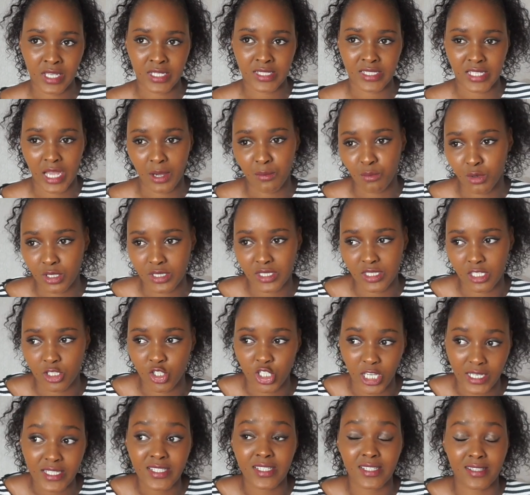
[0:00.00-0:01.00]
Someone
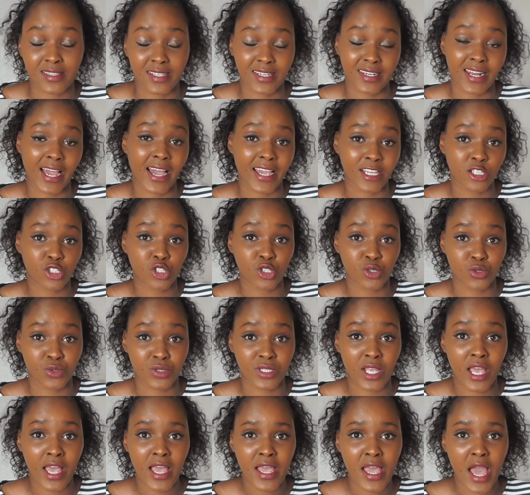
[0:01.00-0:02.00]
suggested that I
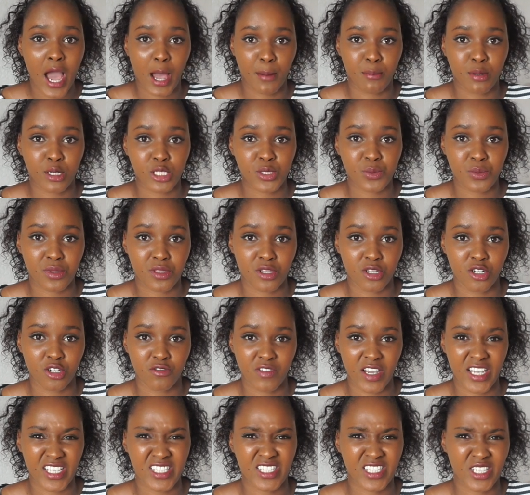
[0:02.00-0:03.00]
choose Aberystwyth
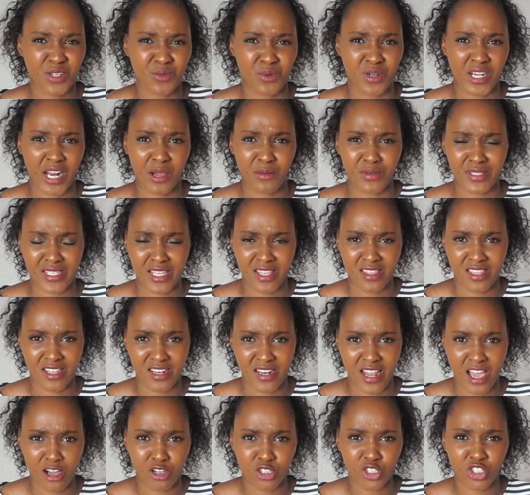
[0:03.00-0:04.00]
University when I was in the
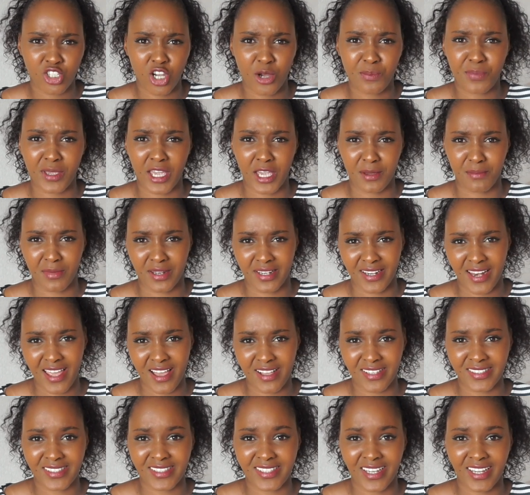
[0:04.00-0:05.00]
nail shop getting my
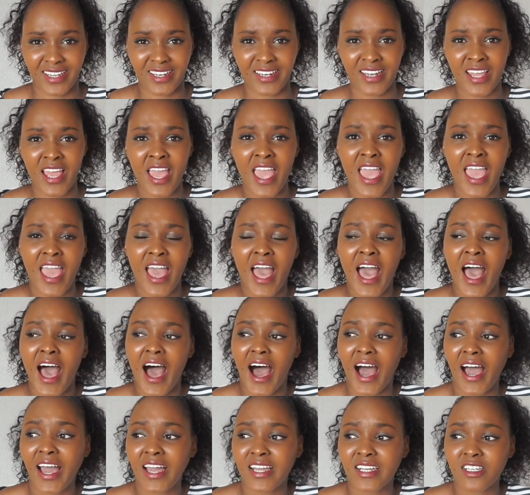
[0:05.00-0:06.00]
nails done,
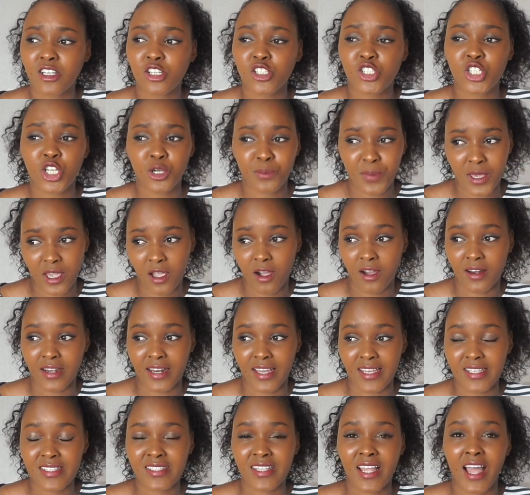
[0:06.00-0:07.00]
and to be
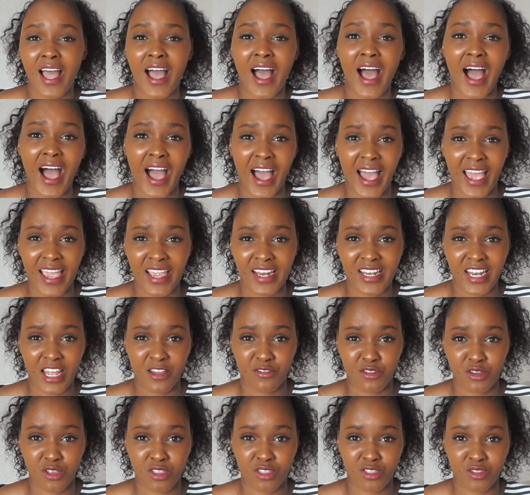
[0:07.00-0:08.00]
honest, I
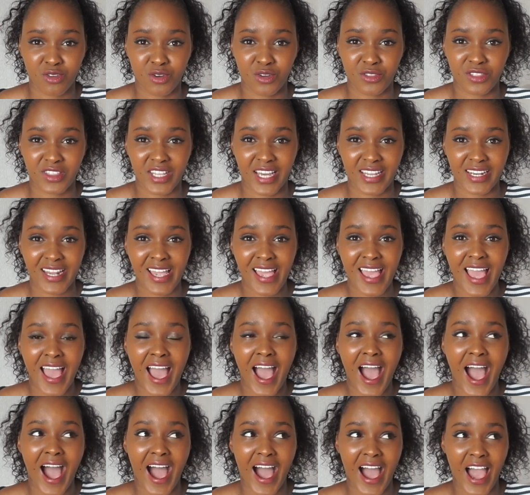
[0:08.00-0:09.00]
never thought that
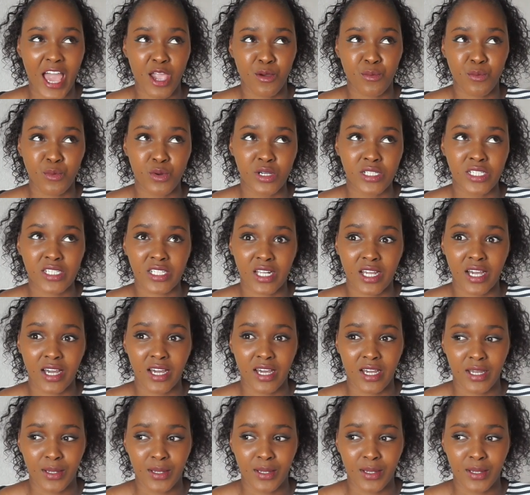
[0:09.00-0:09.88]
I would